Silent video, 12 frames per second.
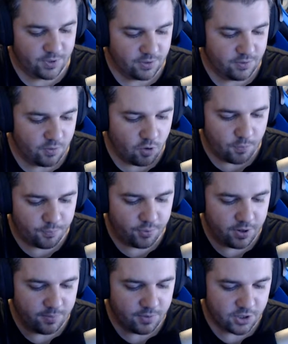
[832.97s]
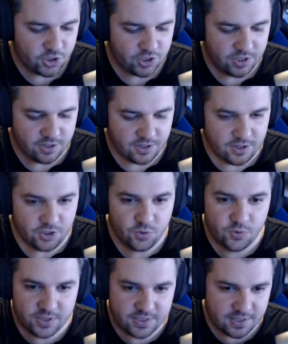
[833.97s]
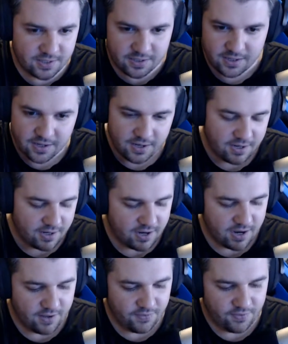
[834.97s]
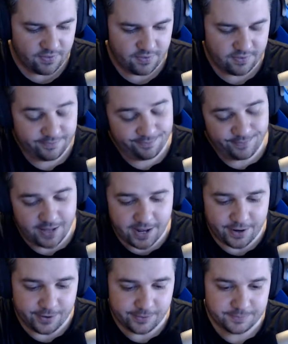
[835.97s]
all pretty much in uh, unison. And I don't know,